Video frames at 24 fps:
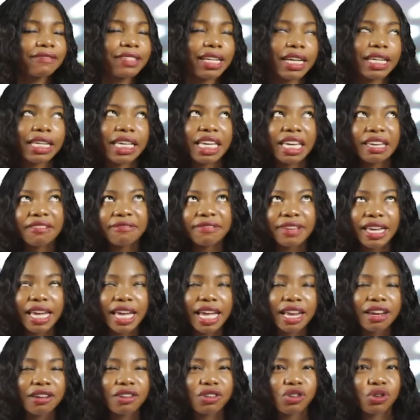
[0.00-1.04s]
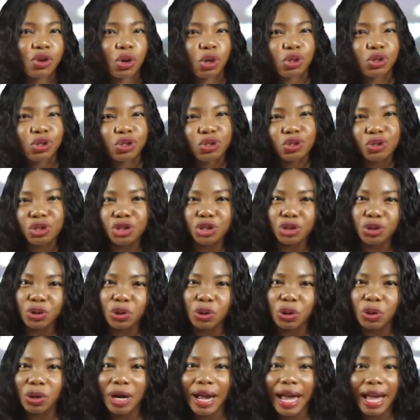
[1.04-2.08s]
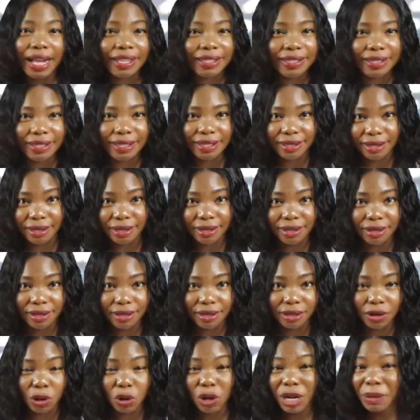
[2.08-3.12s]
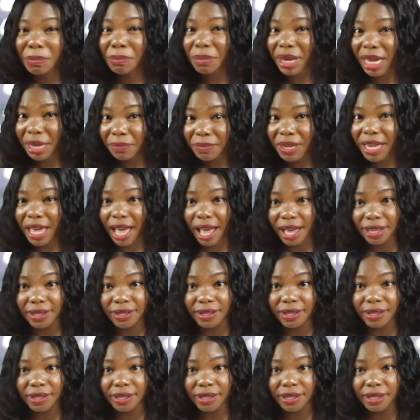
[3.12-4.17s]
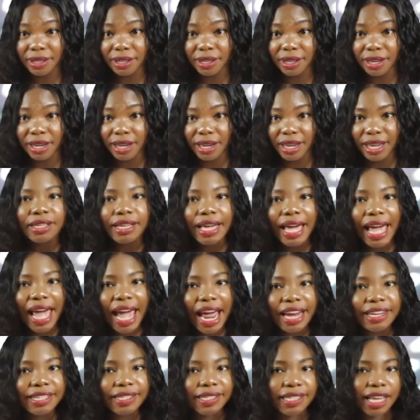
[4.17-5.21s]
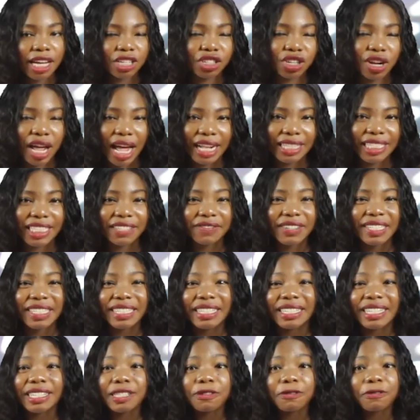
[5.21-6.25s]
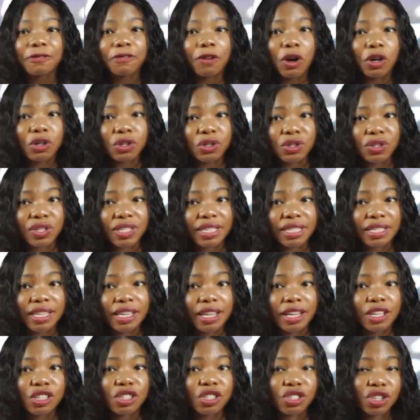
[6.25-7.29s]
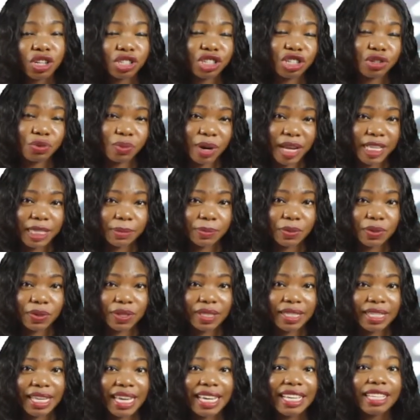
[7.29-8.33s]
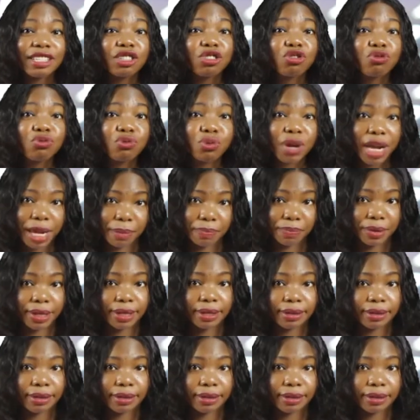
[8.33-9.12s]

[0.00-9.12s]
if they give a not too sure answer or a maybe answer, any sexual activity that follows such a response is rape.